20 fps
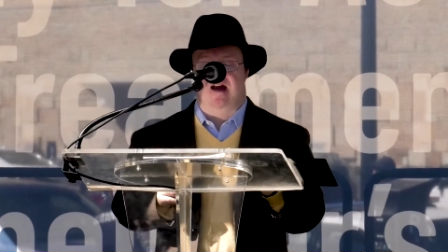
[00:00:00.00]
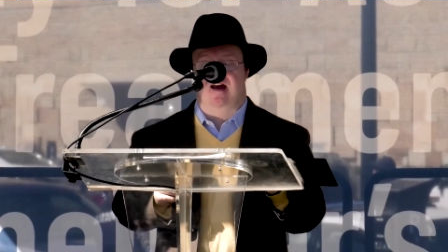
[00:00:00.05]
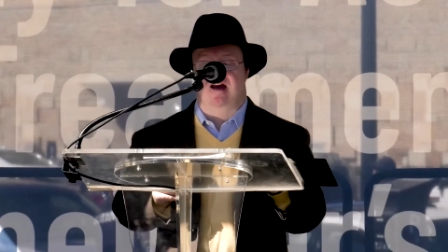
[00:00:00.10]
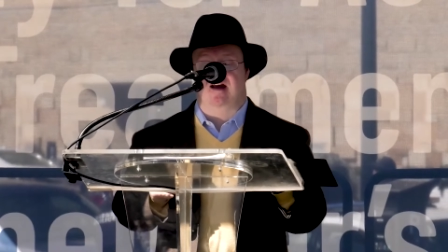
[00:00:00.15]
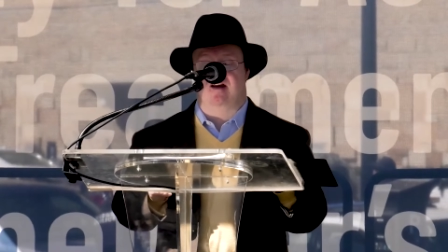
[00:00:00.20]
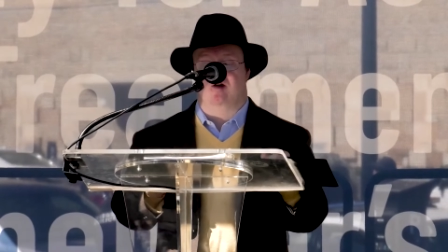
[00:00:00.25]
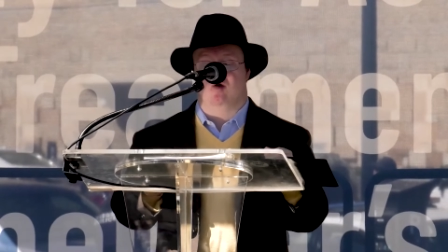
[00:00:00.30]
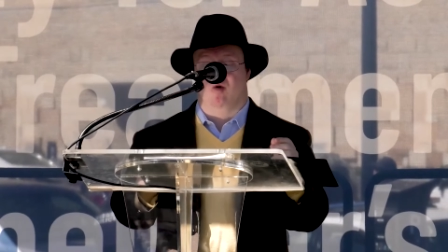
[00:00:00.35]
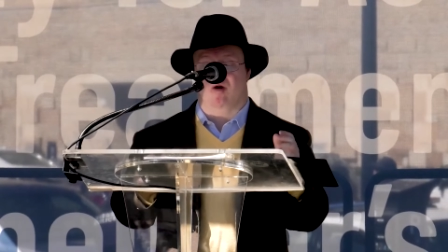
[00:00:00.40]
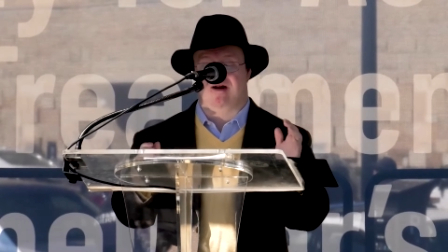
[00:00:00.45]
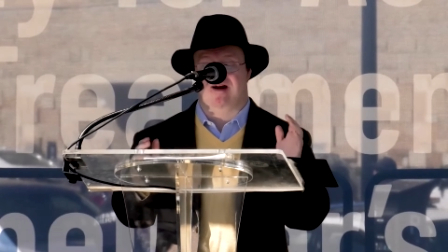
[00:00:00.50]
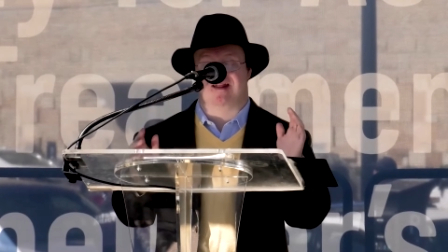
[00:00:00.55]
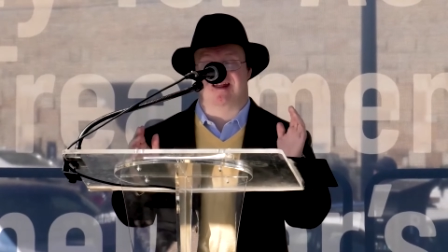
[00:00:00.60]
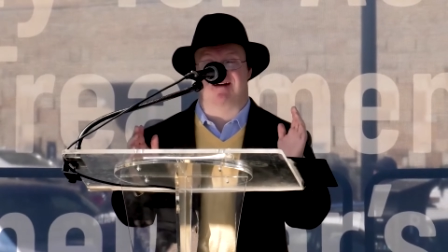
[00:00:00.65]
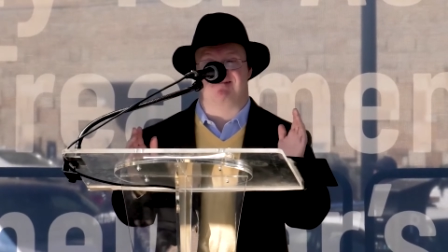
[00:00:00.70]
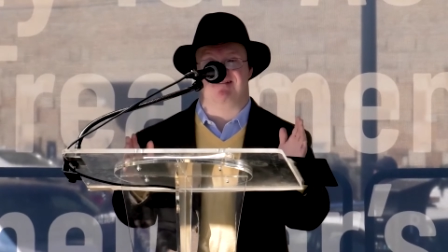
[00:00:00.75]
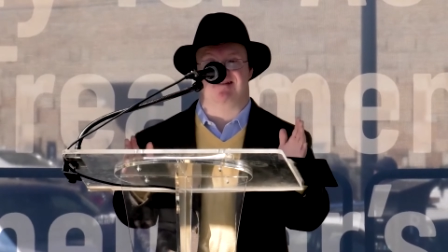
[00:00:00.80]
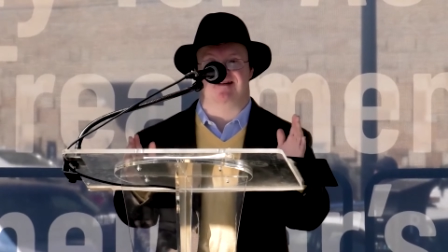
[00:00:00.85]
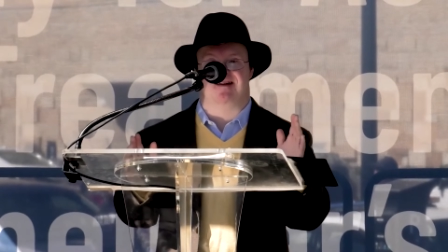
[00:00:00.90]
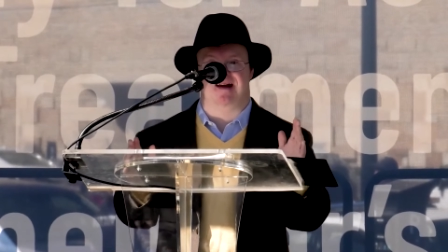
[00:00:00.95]
In
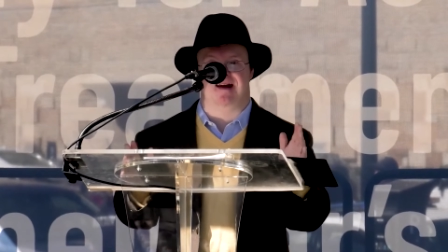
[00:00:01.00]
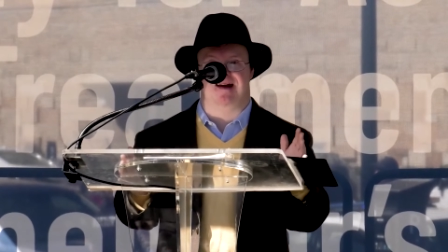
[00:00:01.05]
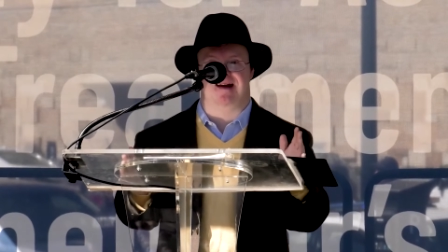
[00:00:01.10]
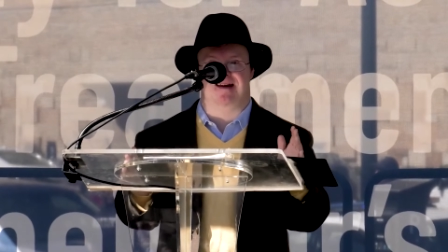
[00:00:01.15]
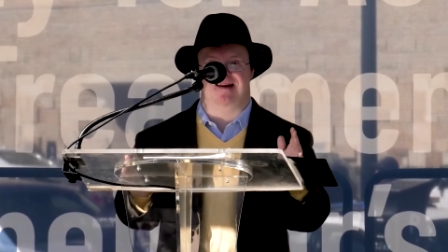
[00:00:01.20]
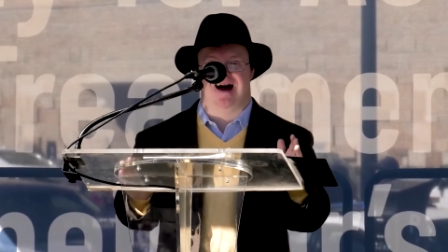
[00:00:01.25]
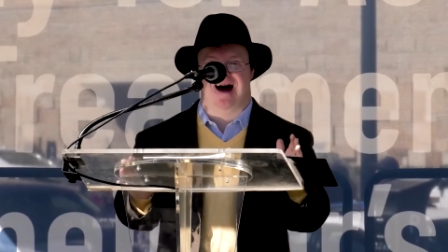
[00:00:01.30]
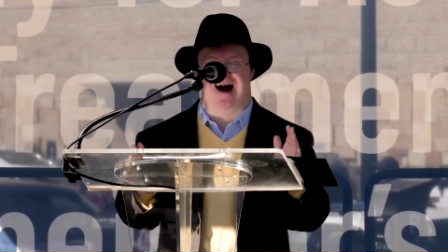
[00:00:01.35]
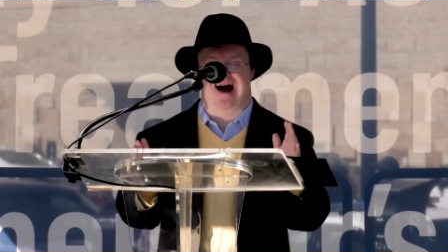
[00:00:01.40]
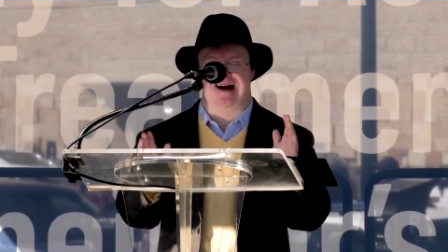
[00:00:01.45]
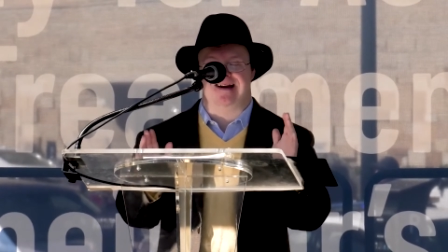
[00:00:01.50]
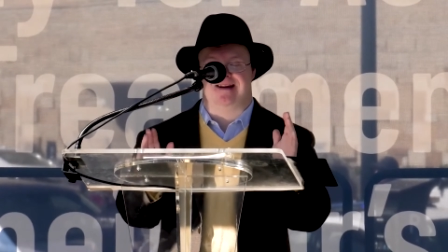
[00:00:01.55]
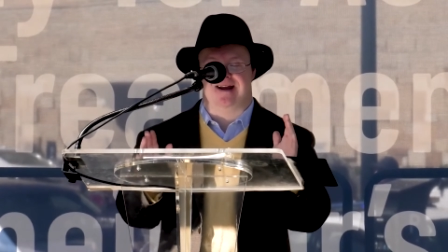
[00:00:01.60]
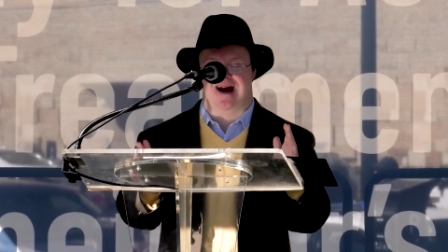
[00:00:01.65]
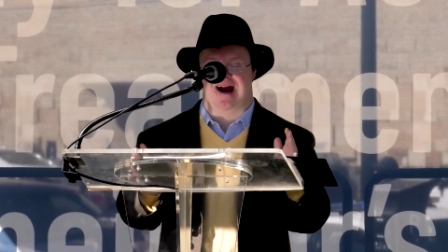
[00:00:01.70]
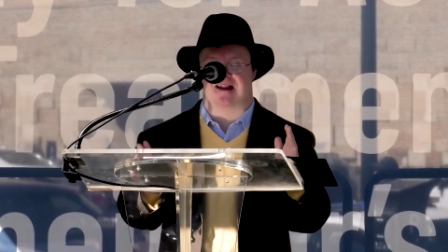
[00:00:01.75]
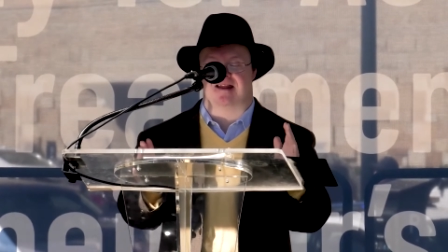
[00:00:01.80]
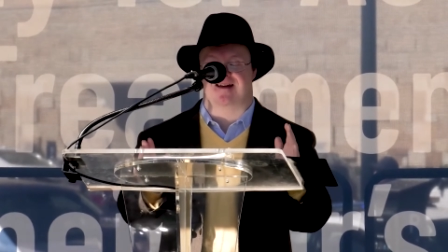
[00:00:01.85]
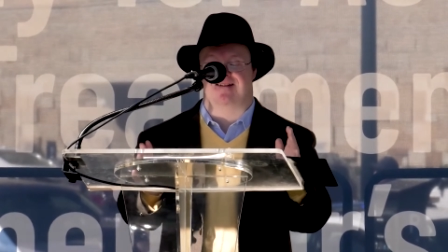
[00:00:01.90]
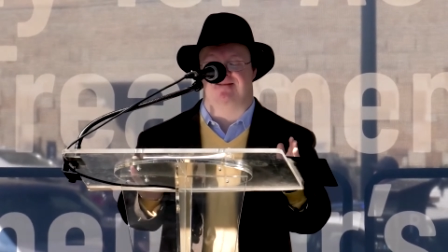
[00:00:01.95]
2017, I
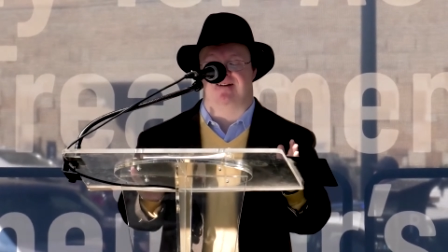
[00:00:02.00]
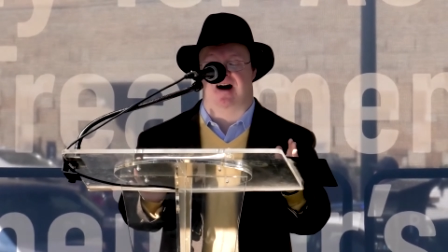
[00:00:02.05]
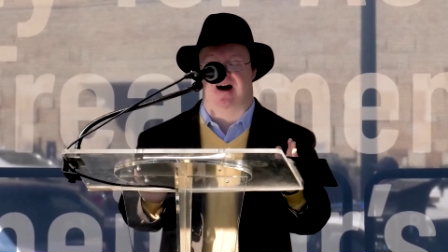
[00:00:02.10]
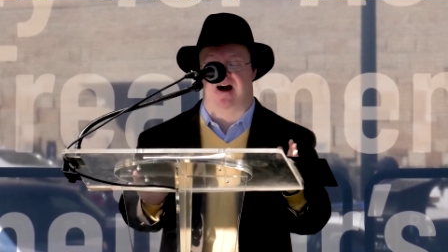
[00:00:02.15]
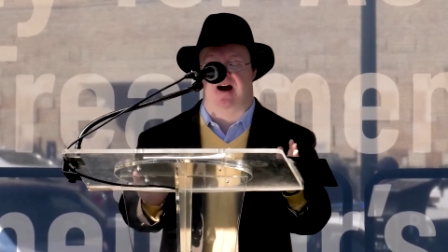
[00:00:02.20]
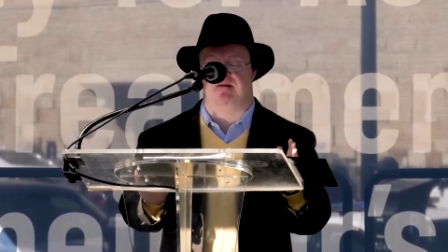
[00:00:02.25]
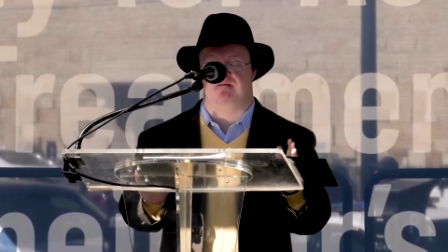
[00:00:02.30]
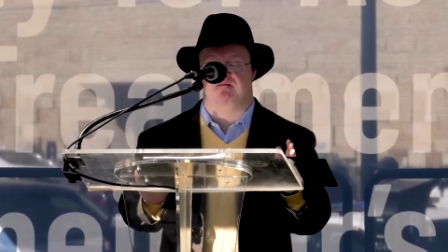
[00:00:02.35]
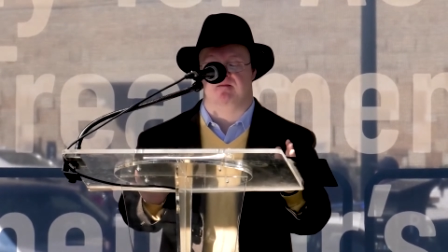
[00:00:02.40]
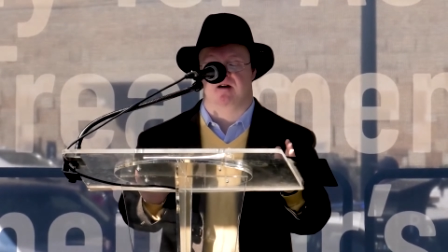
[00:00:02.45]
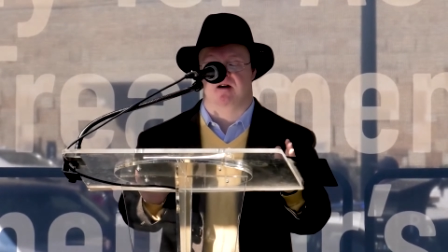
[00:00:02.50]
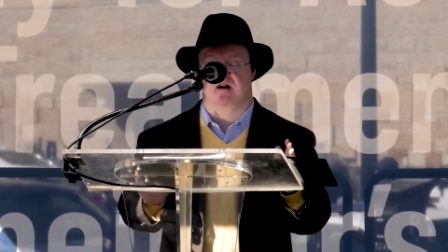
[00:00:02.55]
testified